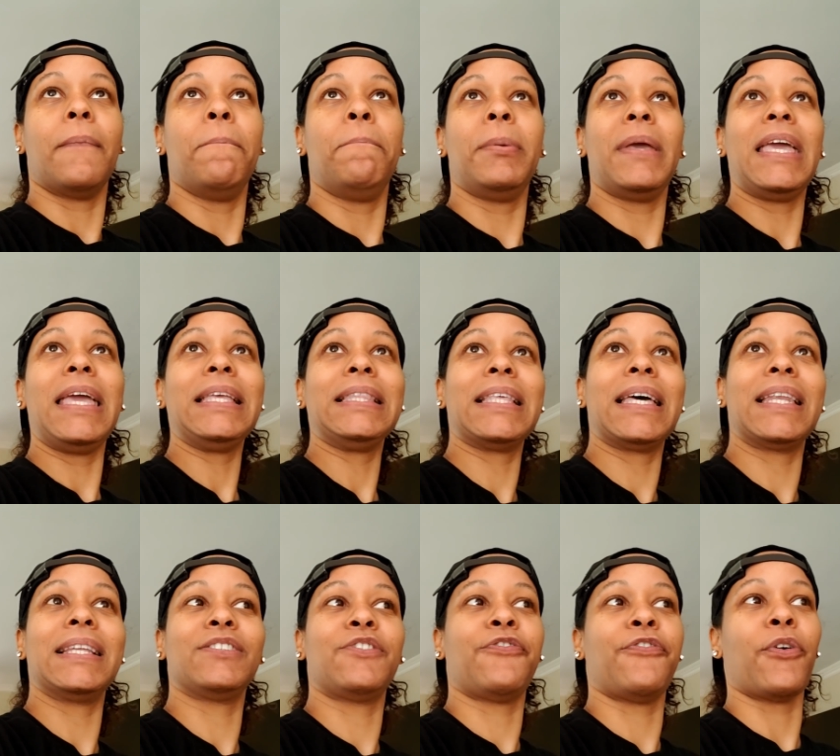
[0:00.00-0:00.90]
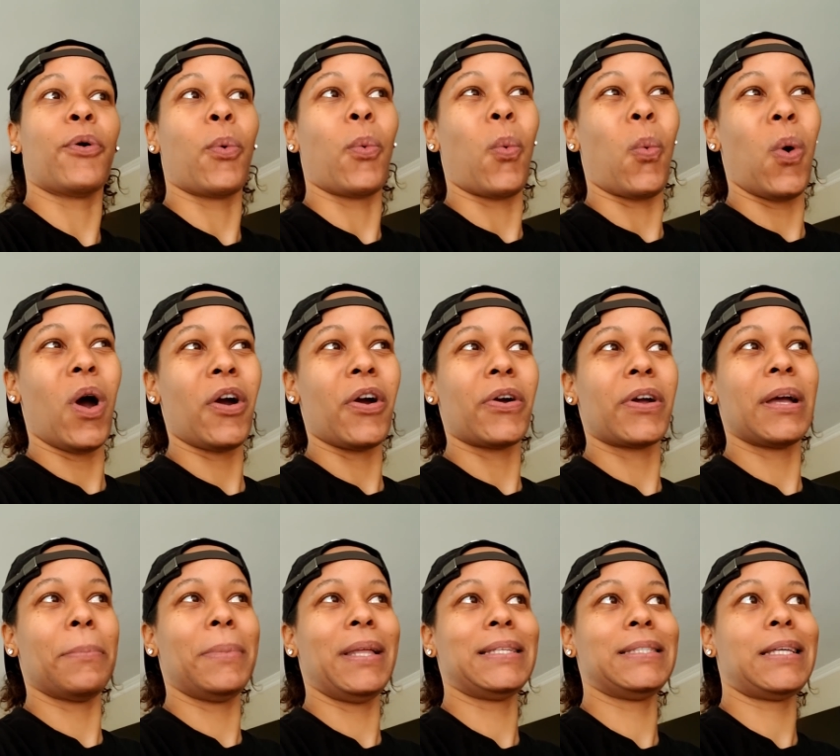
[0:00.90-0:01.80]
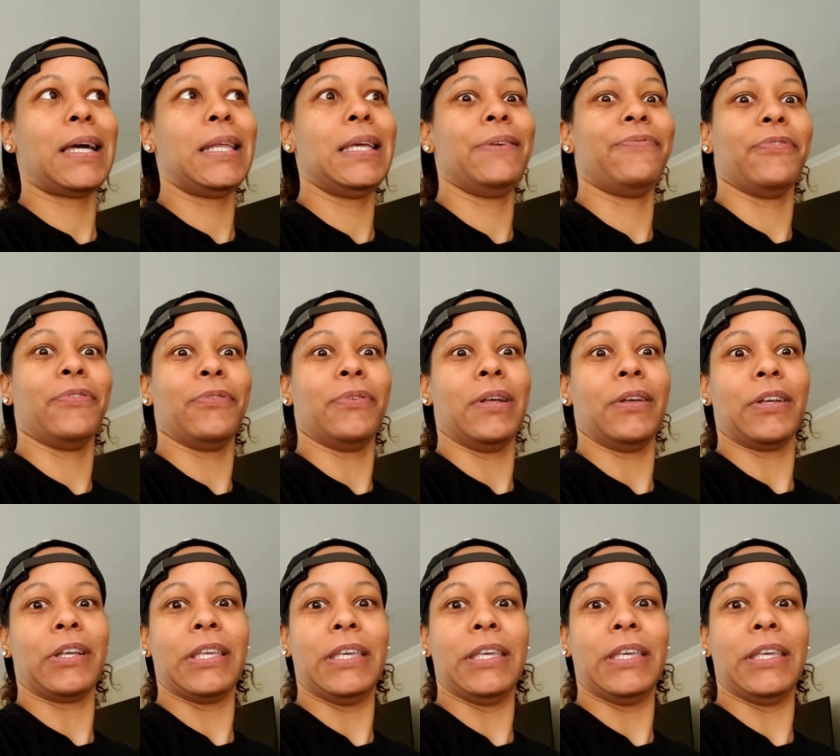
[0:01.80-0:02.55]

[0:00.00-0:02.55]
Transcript: being that it's for work. I mean, it's not even a